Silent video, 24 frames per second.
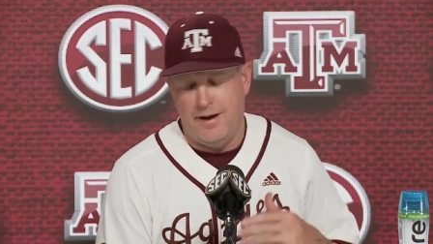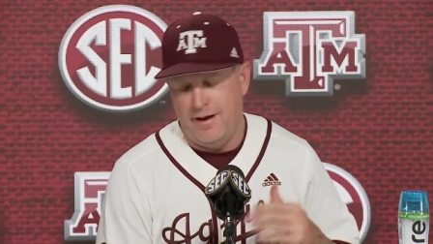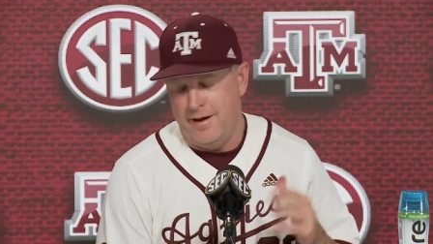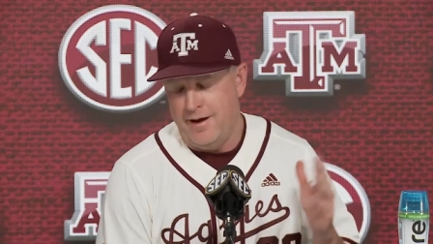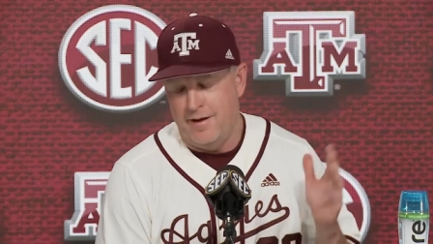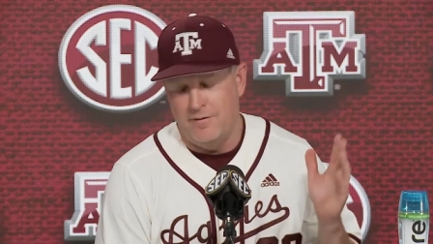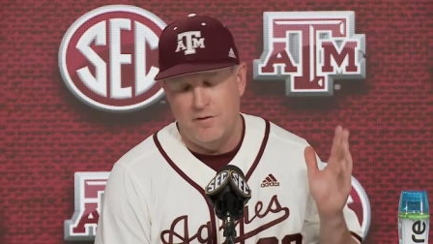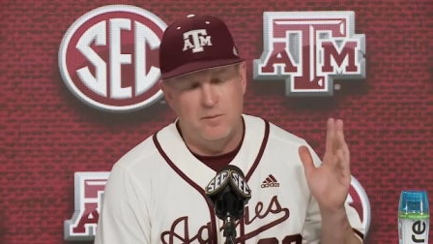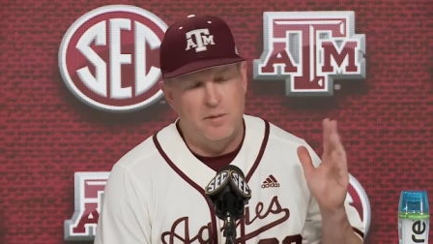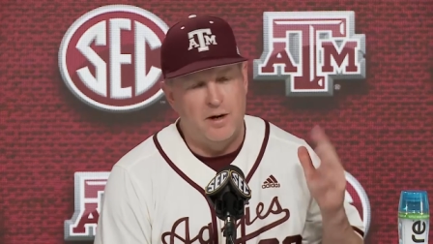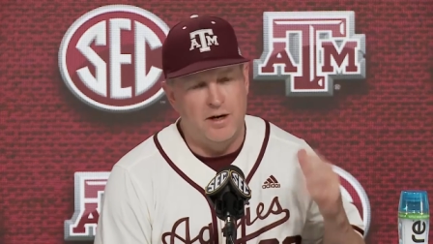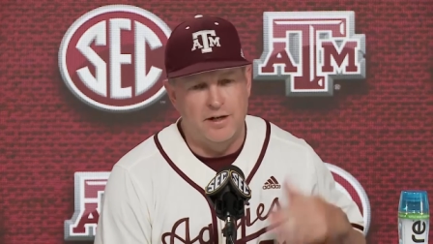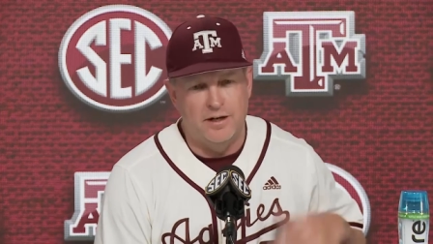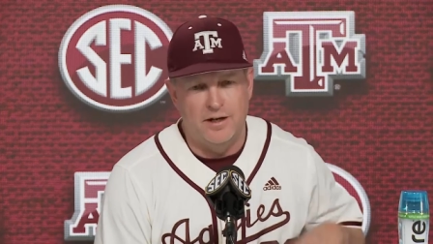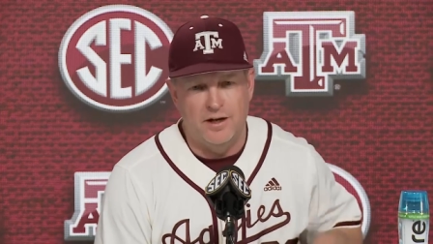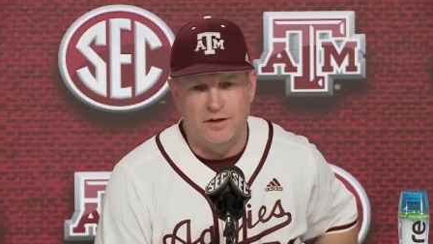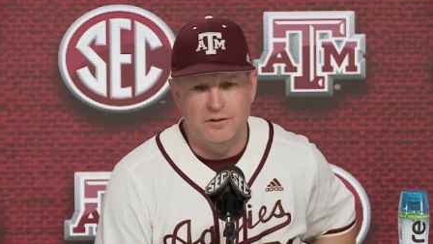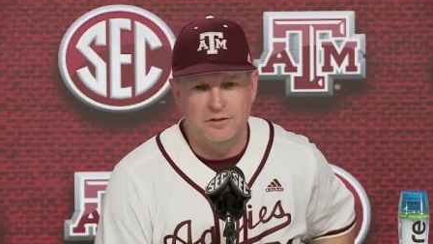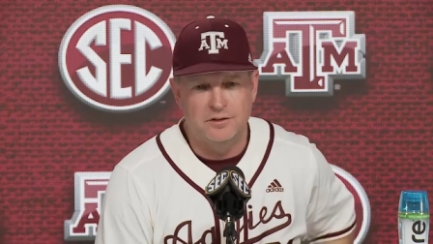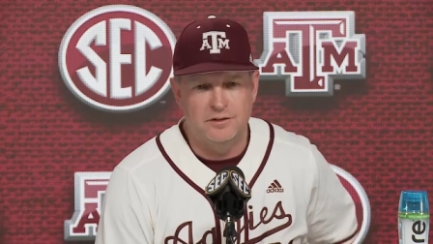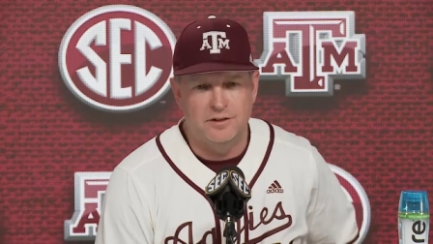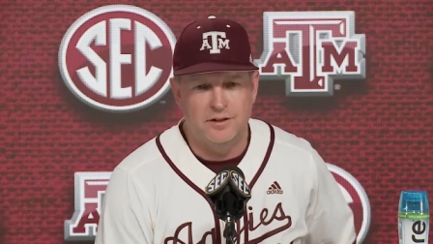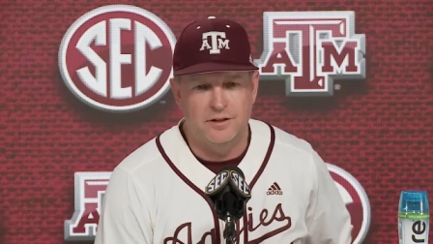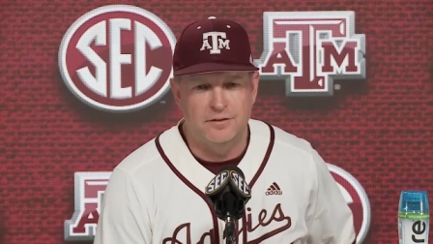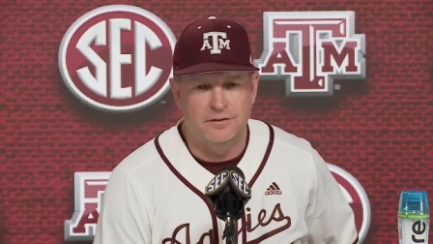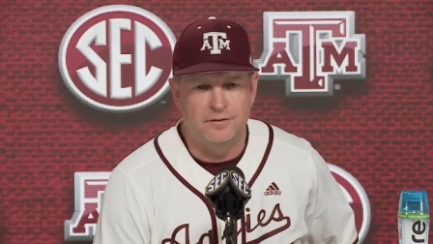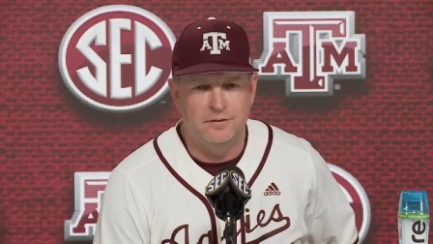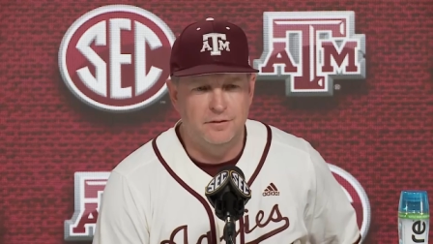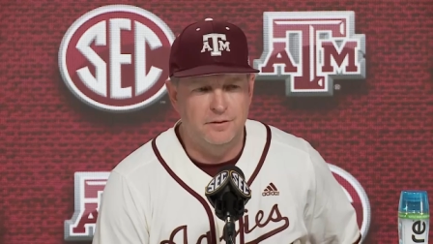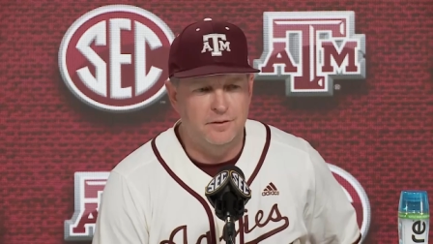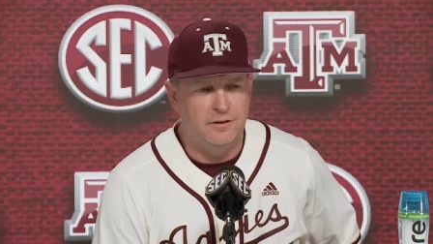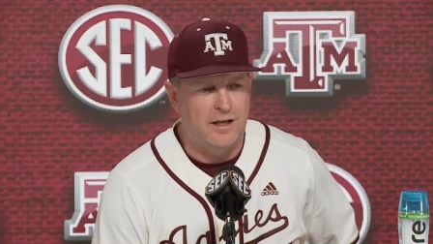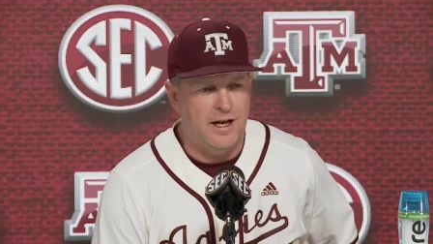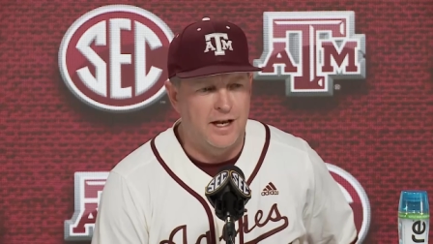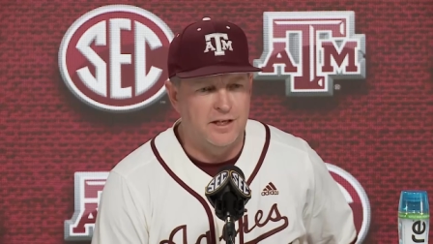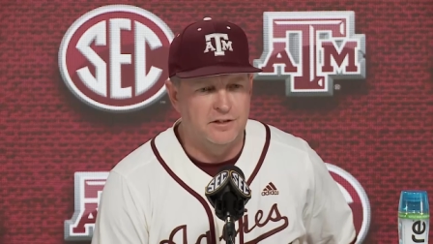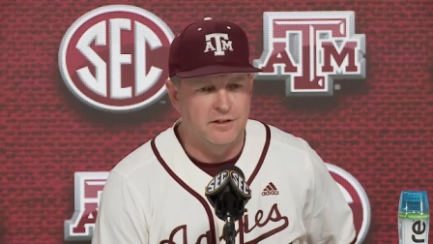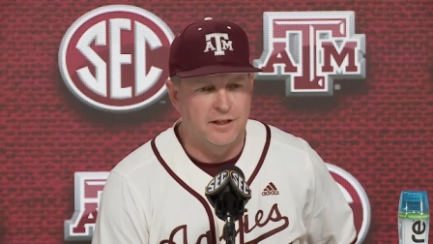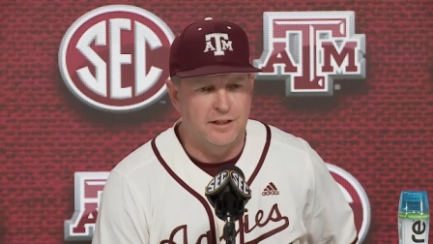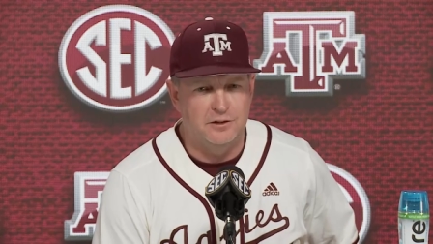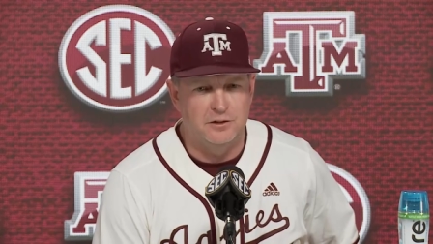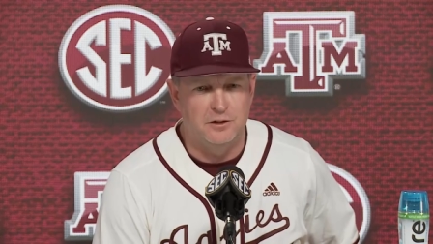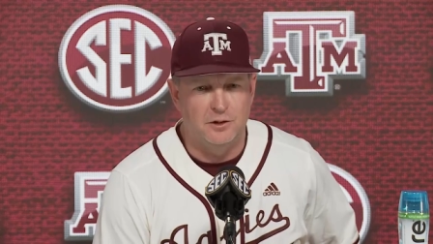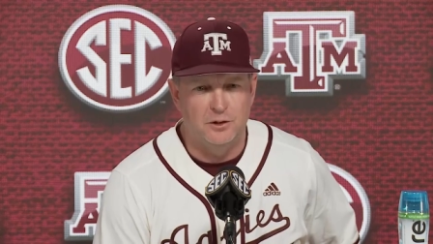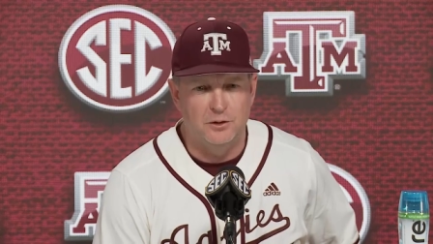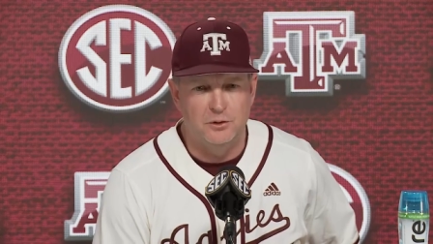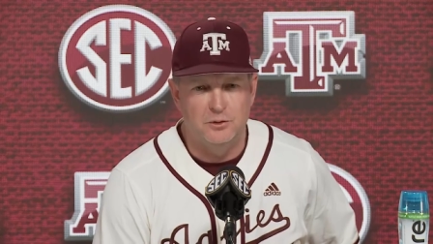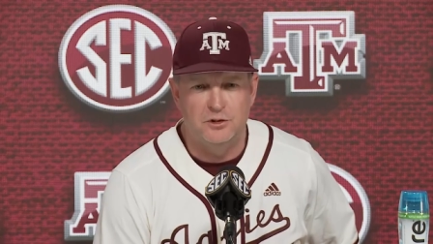everybody else, and guys like
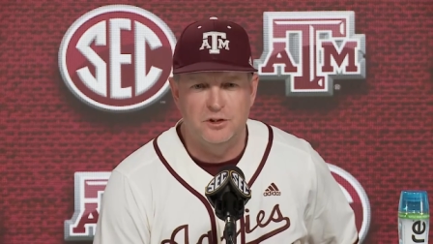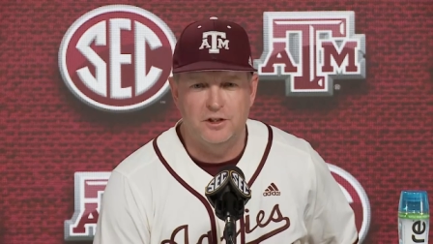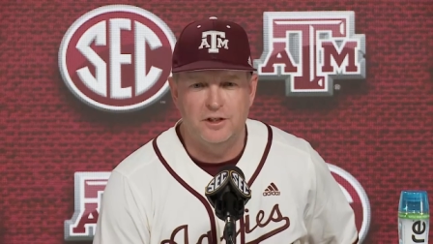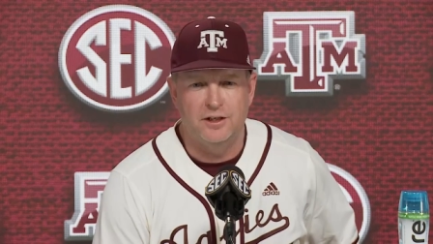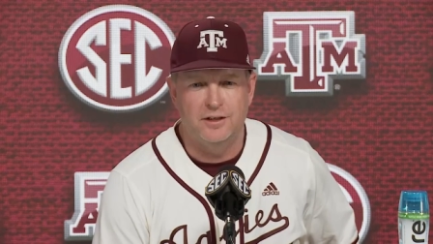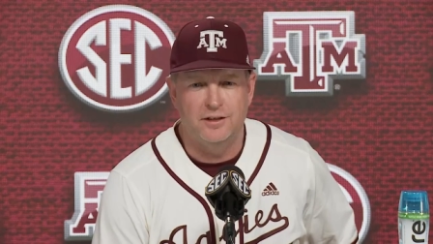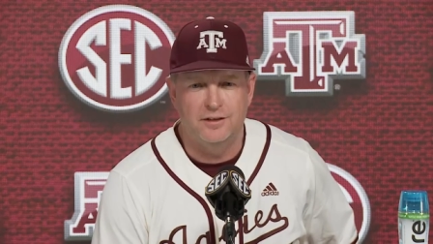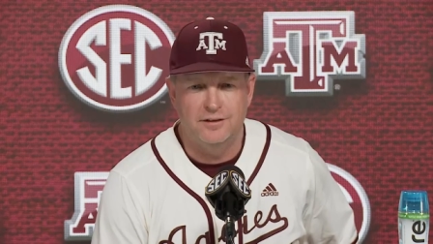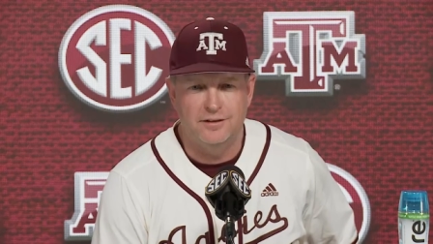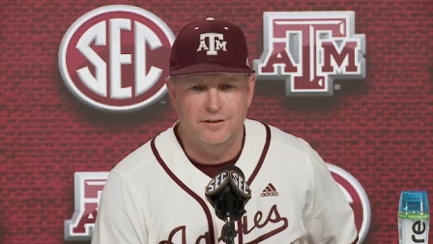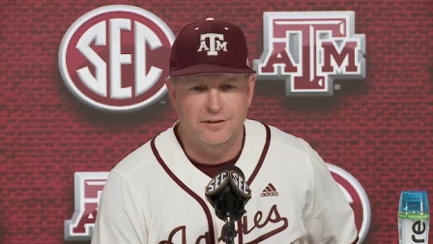DeLucci,